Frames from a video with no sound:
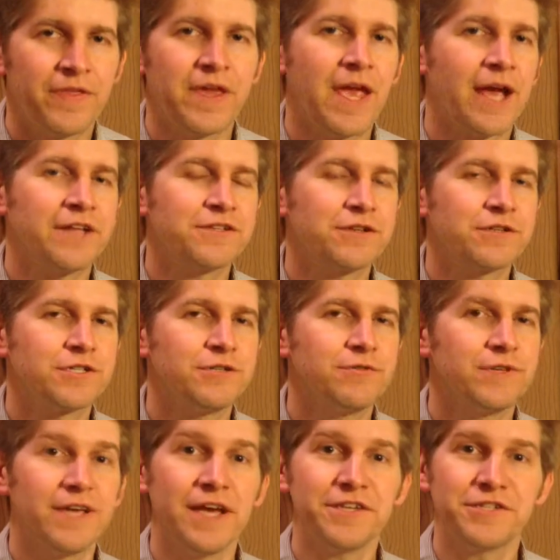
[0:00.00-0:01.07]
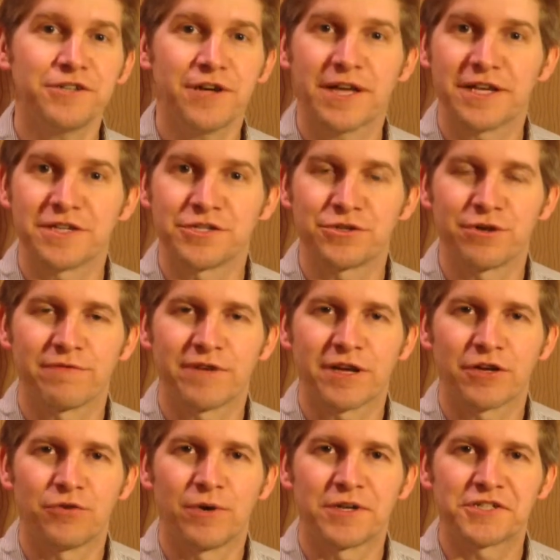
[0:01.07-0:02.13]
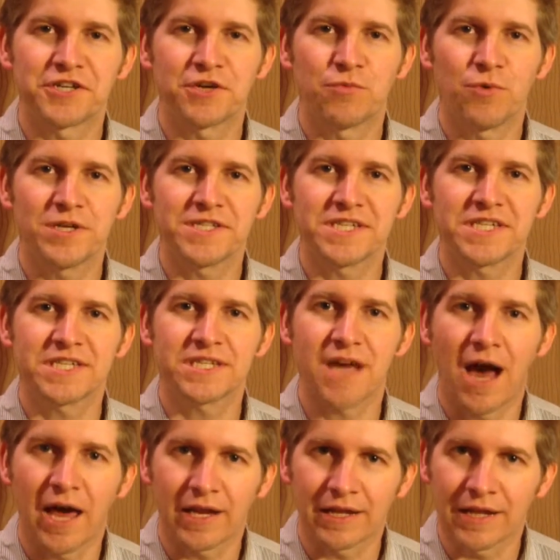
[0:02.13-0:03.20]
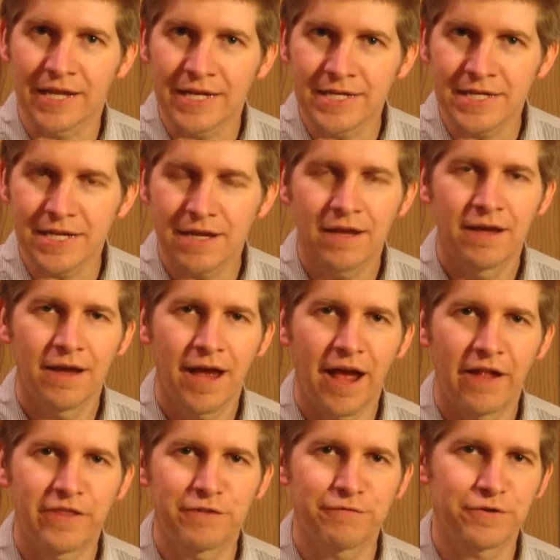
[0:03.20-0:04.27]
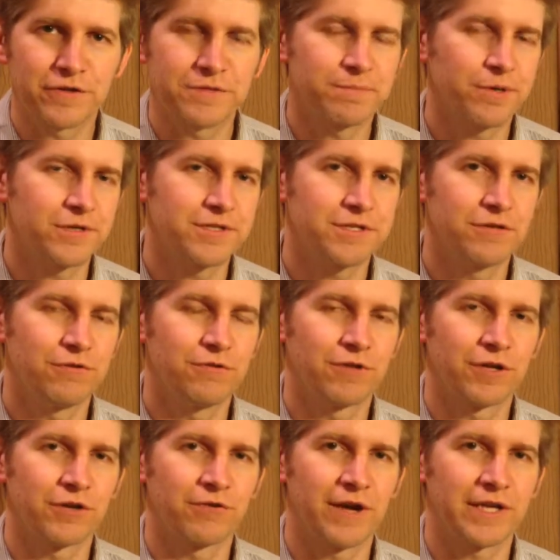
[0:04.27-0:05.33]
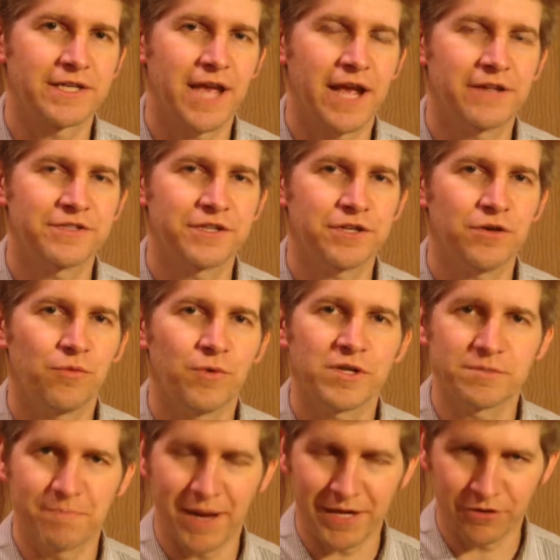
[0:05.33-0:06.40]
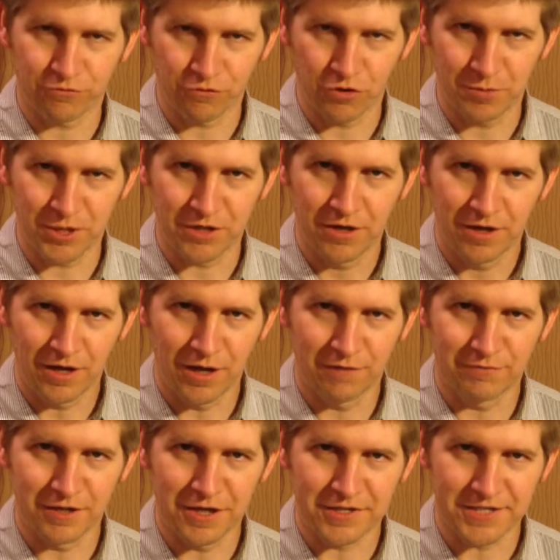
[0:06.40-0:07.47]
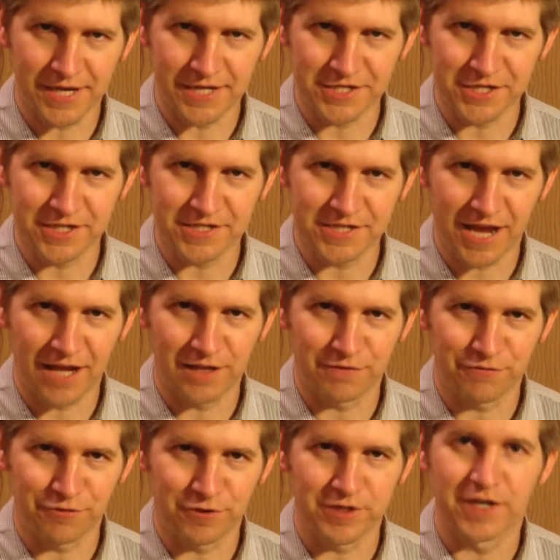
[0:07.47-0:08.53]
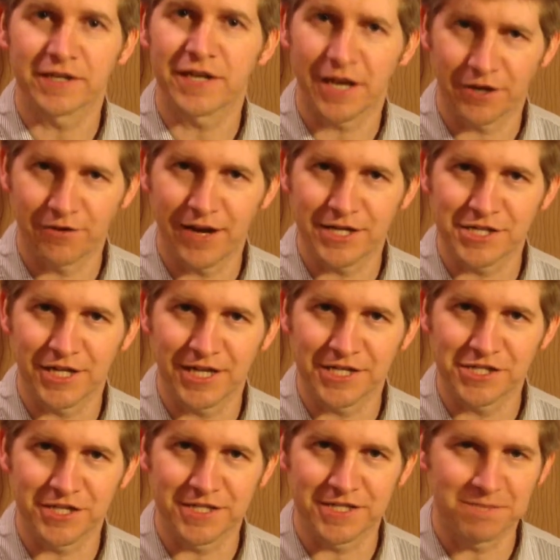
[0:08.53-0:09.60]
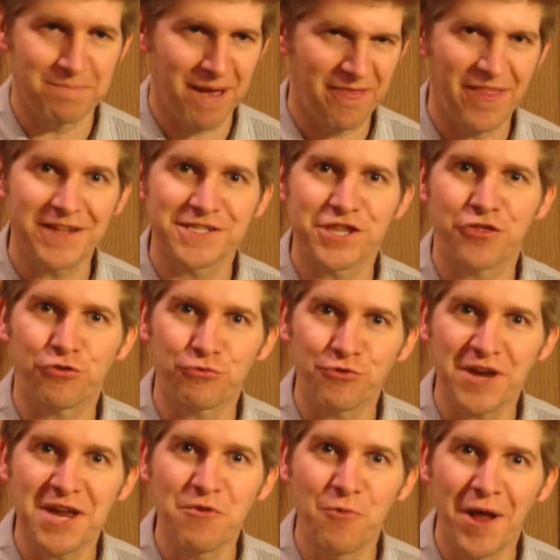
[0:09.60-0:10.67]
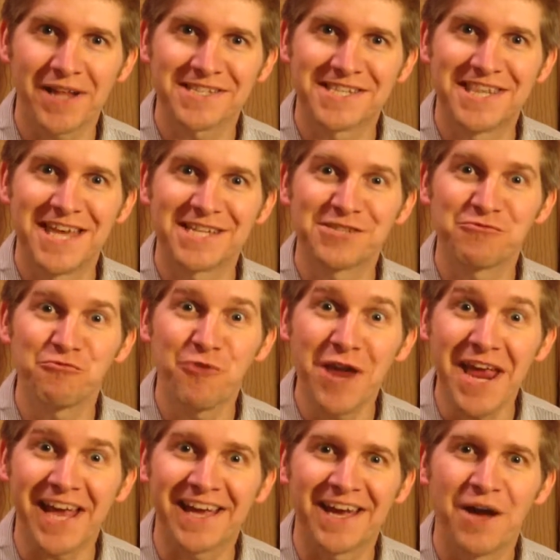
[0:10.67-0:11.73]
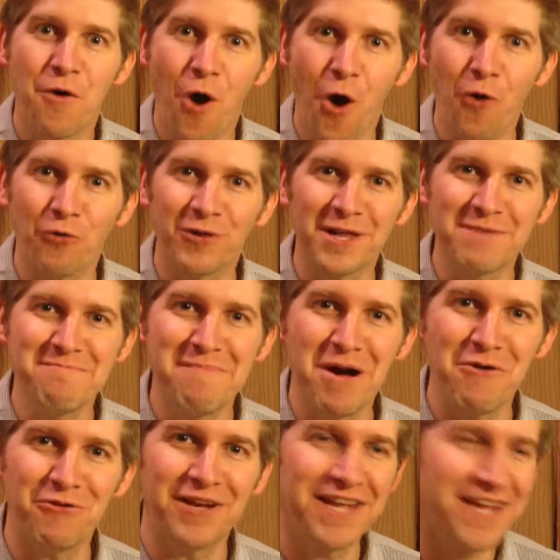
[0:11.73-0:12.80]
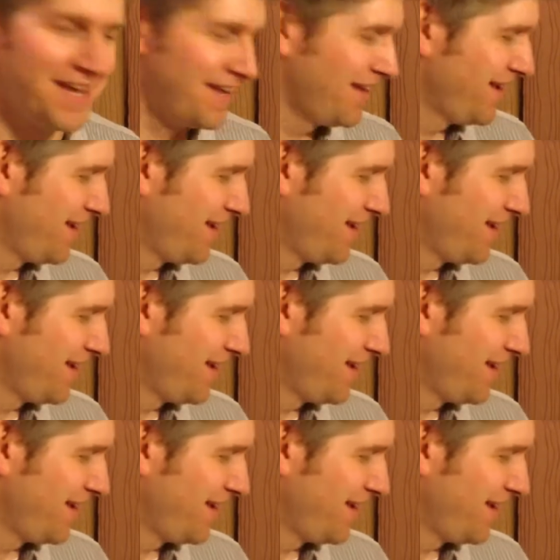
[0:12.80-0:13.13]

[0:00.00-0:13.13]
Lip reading: The answer to yesterday's trivia question was Scotland, and the first person who knew the correct answer was Ben Gruber of Los Angeles, California. Congratulations, Ben. That's 3 wins this week. Holy moly!